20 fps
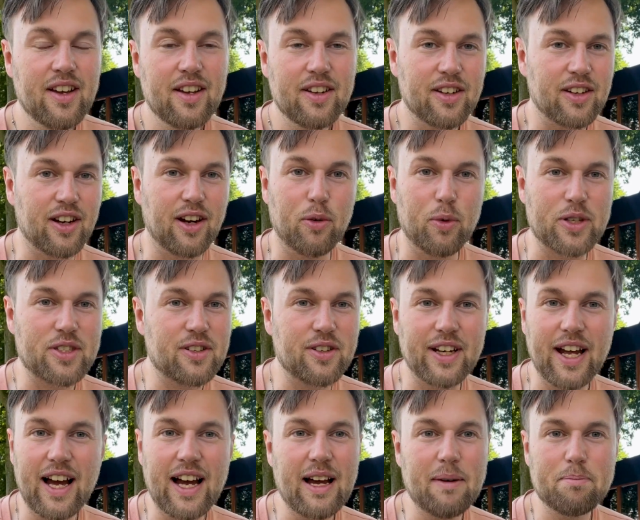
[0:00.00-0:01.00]
what's going
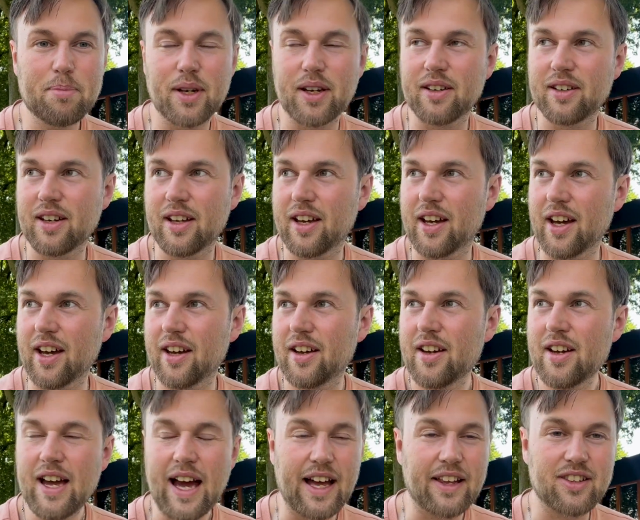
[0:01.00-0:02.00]
to happen
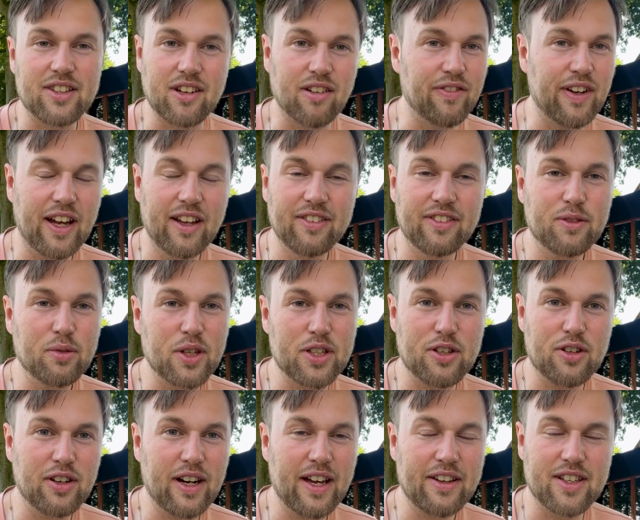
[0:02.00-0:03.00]
at an event when
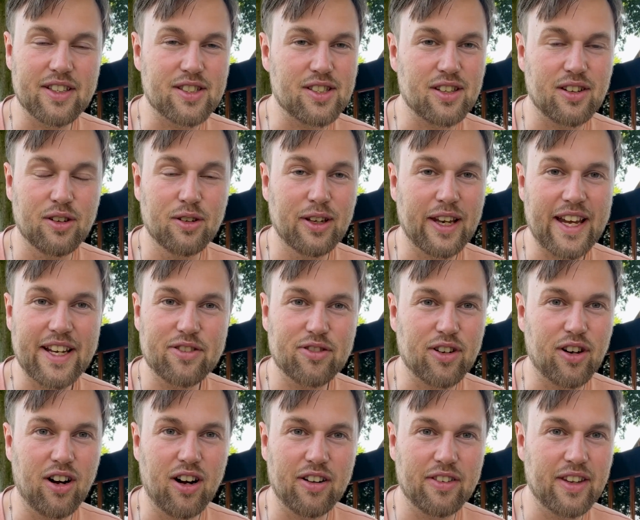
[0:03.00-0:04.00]
you're headed to later
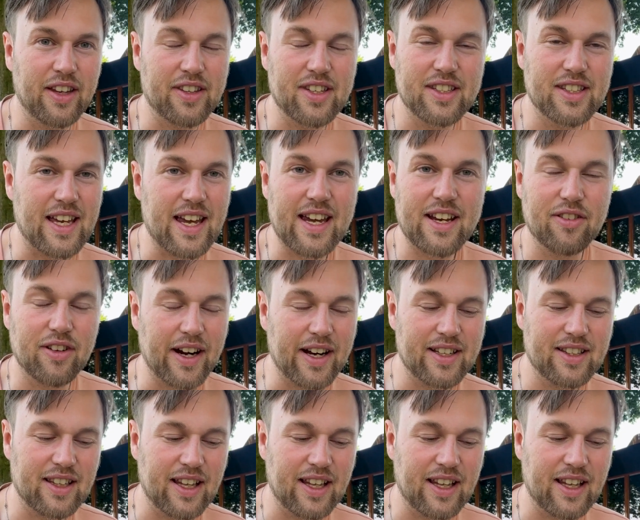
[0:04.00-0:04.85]
on at the day, right?